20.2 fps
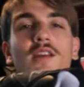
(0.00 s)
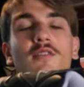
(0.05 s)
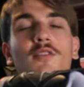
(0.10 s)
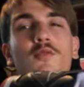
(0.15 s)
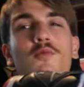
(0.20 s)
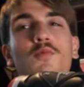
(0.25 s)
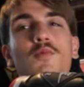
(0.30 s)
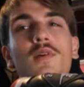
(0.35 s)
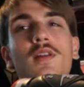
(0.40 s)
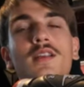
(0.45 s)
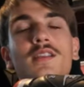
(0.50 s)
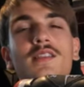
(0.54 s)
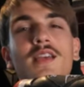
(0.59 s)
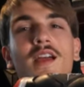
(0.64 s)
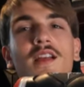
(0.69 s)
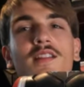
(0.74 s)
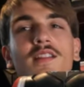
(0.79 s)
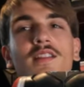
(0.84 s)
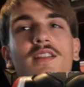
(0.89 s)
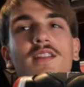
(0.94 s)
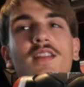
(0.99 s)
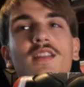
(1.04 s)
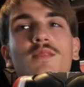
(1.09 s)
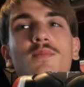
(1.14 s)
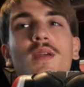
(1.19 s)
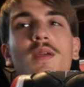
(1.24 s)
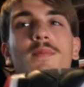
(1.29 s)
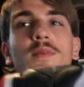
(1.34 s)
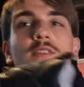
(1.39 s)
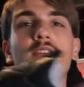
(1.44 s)
I don't know what exactly it is.
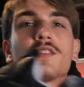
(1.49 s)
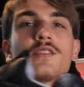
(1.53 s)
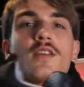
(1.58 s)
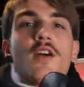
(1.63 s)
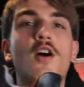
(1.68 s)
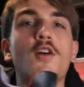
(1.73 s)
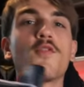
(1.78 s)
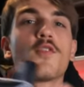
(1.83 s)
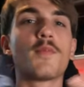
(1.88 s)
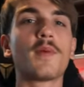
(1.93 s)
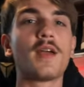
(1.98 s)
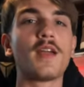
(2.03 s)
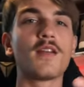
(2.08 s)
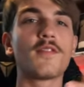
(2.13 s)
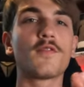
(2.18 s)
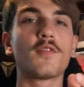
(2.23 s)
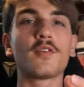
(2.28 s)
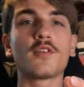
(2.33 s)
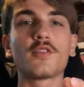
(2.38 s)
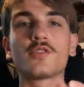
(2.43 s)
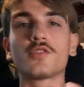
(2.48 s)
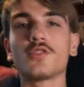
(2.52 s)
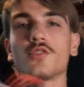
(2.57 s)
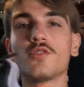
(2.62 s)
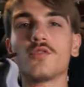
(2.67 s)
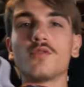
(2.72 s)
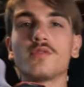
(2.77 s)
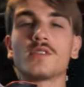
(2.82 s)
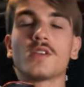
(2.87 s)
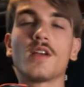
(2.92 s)
Maybe just overpaying for your
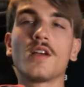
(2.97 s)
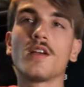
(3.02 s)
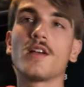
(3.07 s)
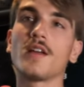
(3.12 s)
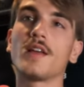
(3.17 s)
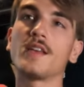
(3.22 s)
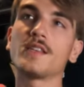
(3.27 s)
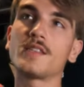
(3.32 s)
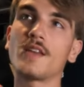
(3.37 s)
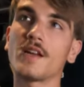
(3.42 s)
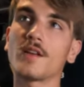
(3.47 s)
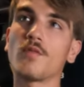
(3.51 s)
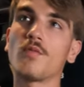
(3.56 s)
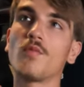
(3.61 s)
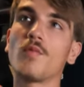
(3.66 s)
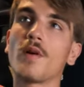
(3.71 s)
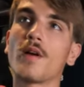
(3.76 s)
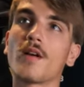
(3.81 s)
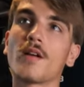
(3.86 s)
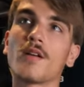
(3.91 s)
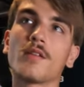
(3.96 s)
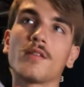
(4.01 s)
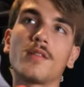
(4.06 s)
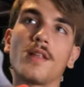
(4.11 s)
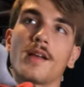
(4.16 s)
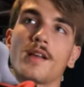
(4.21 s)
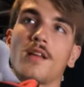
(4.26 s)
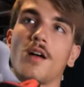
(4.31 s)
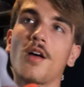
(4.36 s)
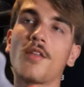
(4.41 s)
shoes is like where
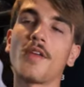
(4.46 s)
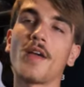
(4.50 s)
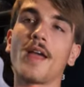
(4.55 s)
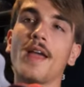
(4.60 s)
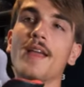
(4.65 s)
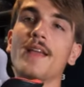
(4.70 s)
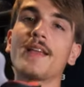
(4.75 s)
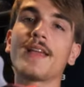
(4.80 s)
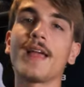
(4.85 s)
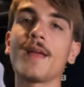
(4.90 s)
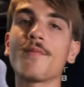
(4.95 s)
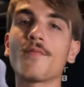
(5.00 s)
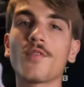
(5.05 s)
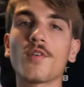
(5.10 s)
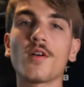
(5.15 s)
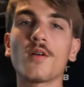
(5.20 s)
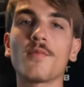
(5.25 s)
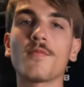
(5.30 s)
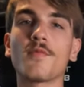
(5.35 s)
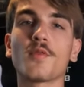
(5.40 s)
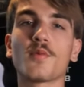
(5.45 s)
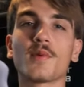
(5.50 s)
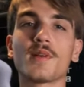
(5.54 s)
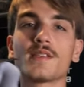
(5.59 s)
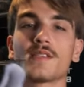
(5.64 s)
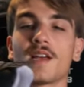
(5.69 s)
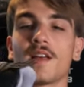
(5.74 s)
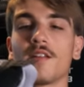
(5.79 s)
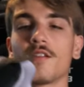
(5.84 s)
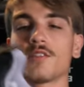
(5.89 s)
like all the hate came from for
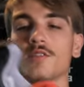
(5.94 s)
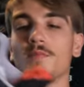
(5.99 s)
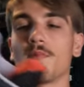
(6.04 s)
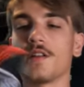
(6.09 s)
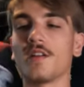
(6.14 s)
resellers.